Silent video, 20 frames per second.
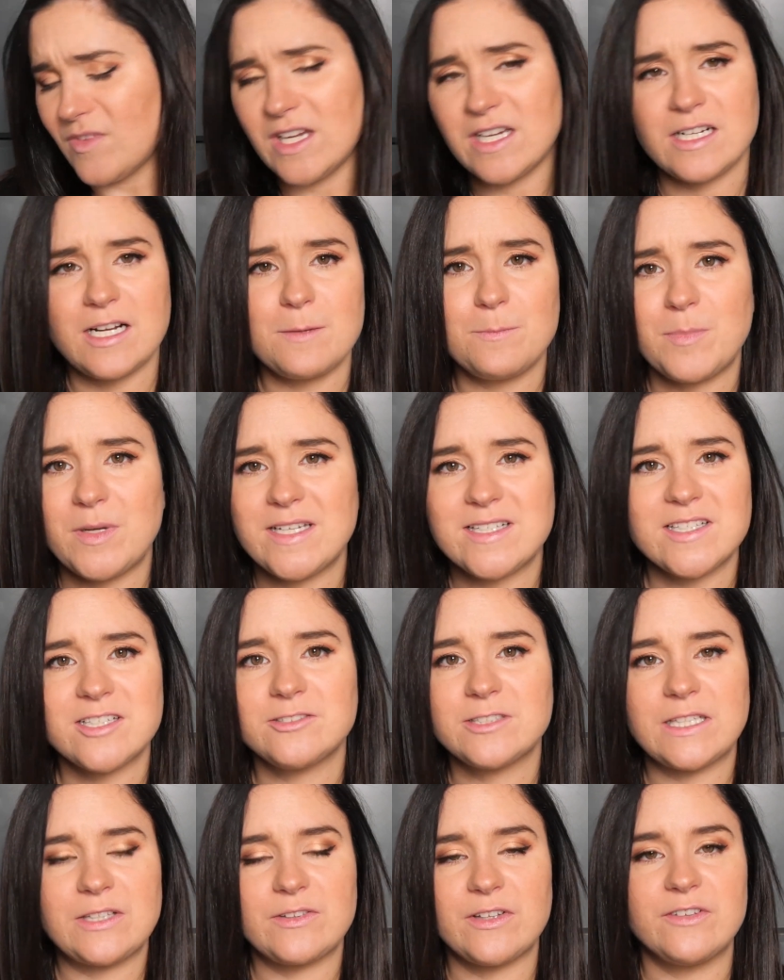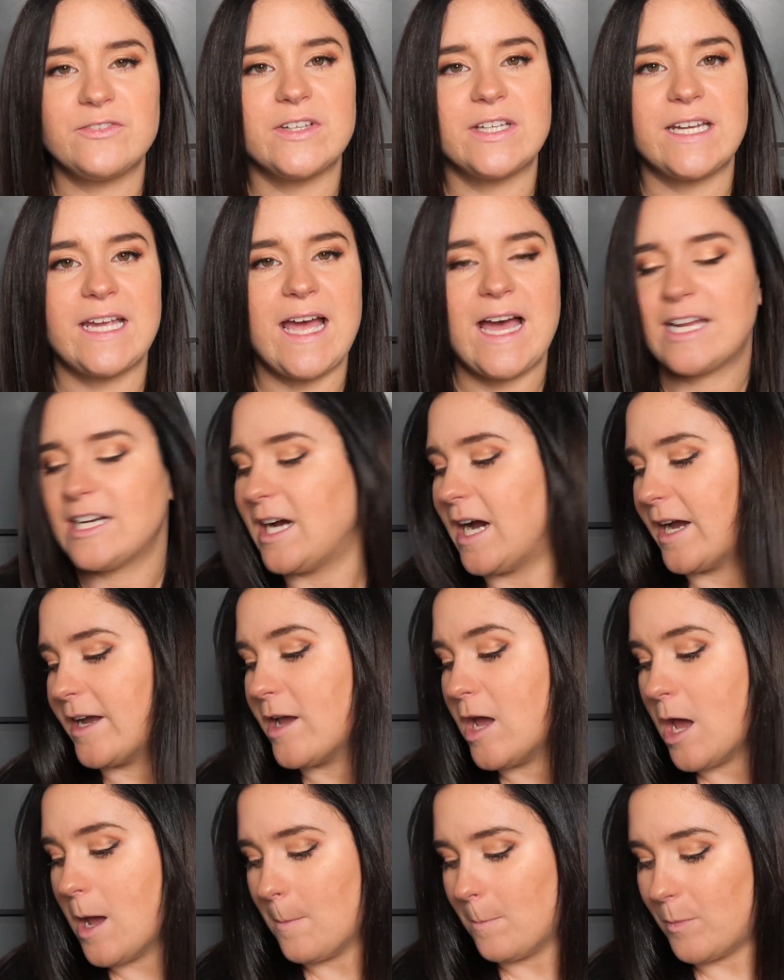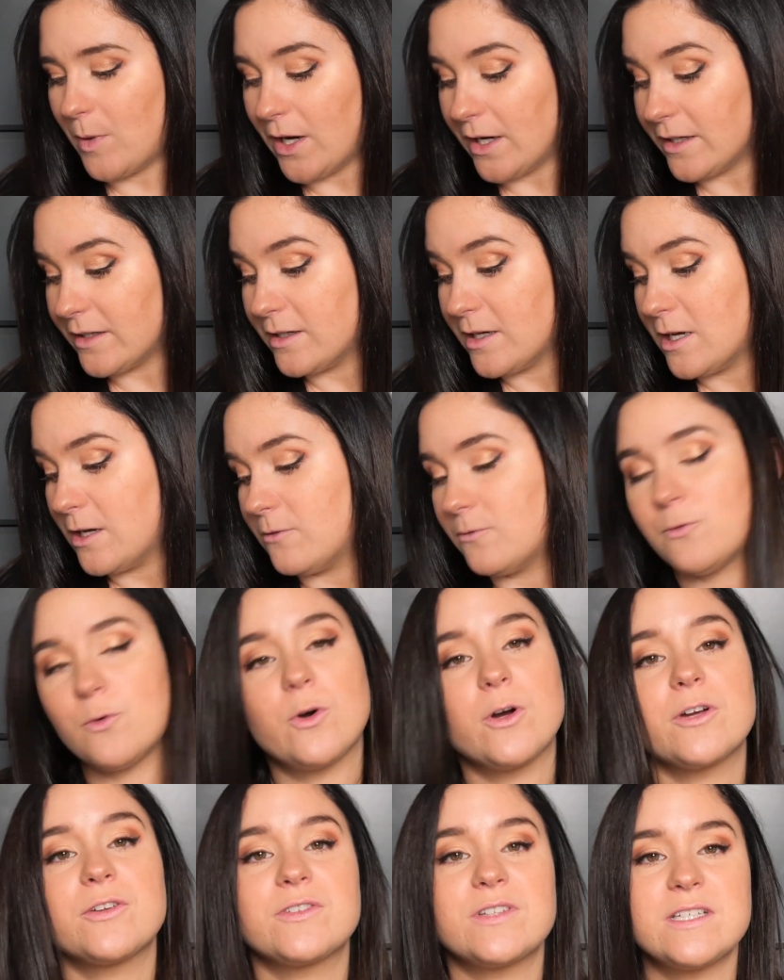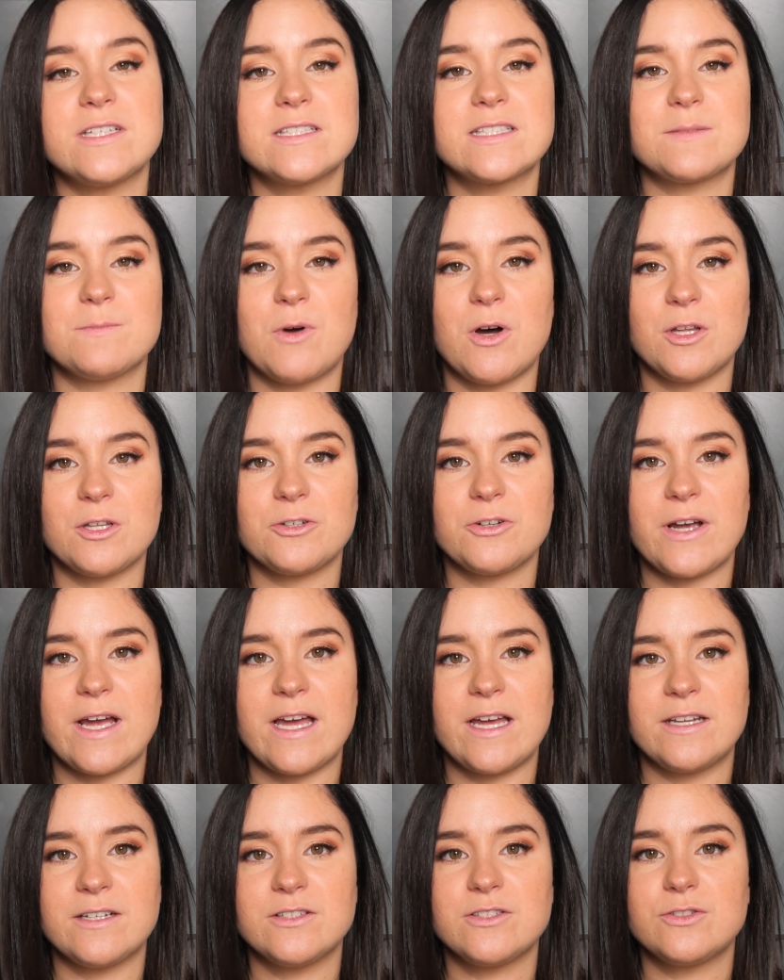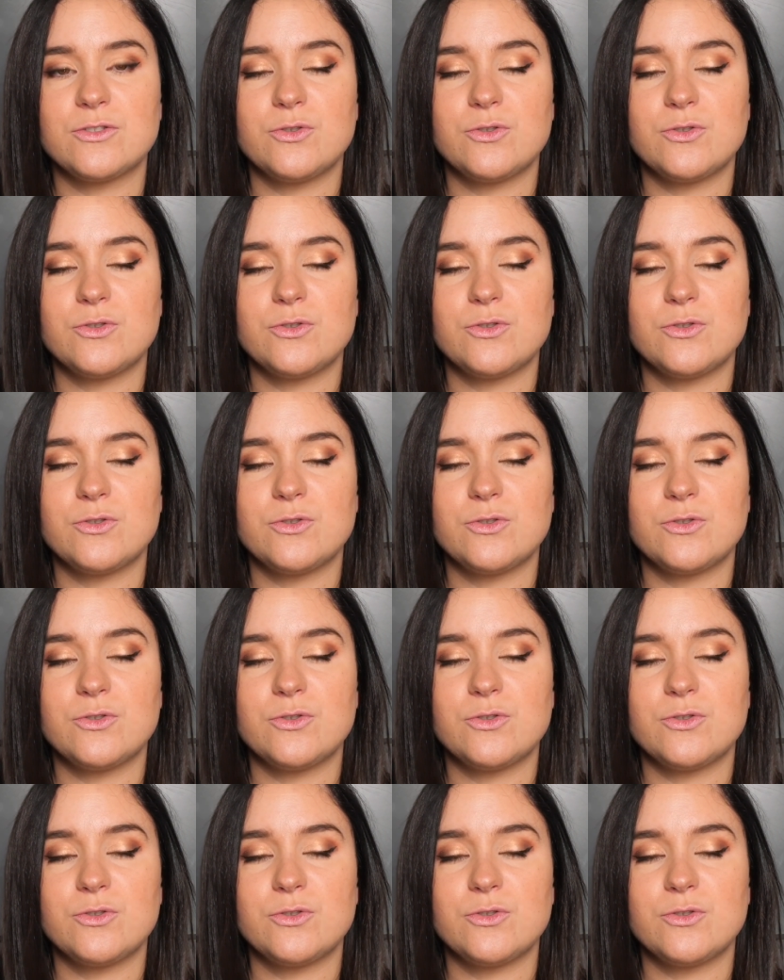And I basically live in cat eye. But for the smaller end,